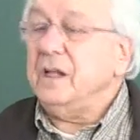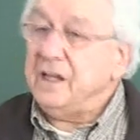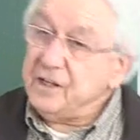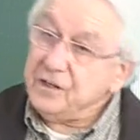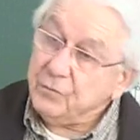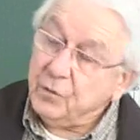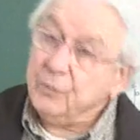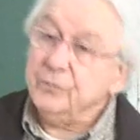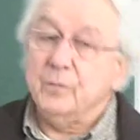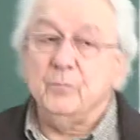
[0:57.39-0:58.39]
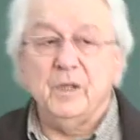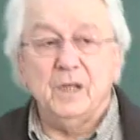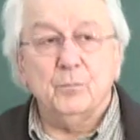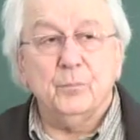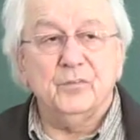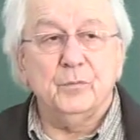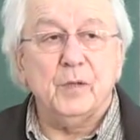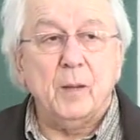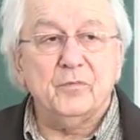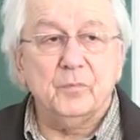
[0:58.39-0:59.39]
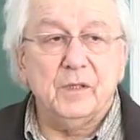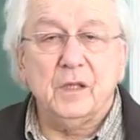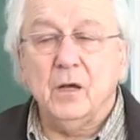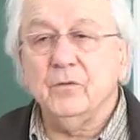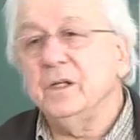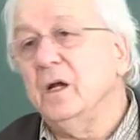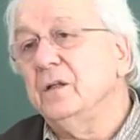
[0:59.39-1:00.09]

E, one of them being spin up, spin down. The